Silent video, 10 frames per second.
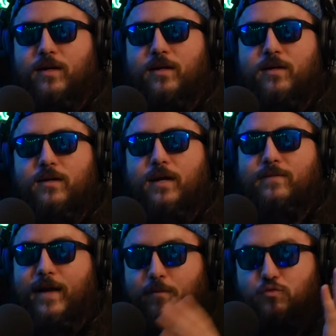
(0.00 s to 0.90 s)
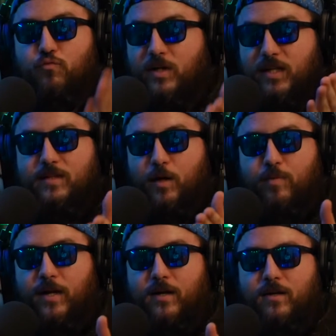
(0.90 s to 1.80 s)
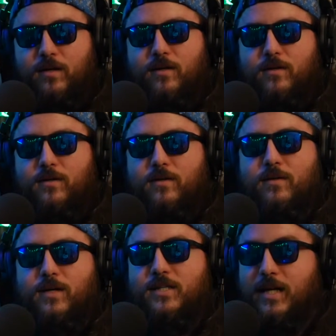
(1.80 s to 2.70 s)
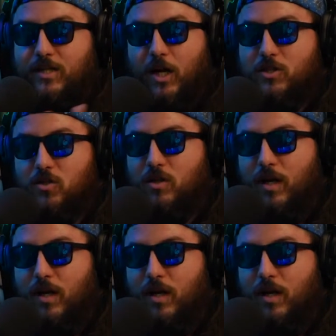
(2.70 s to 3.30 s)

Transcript: that. If that was really their plan... Because it does look